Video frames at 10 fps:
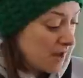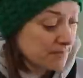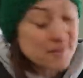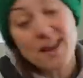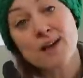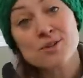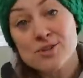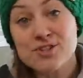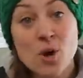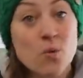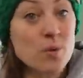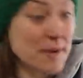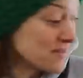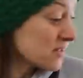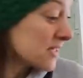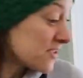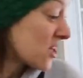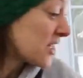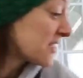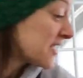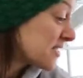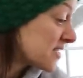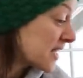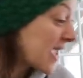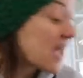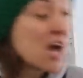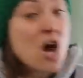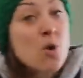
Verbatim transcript: Um, yeah, so we're basically starting seeds today.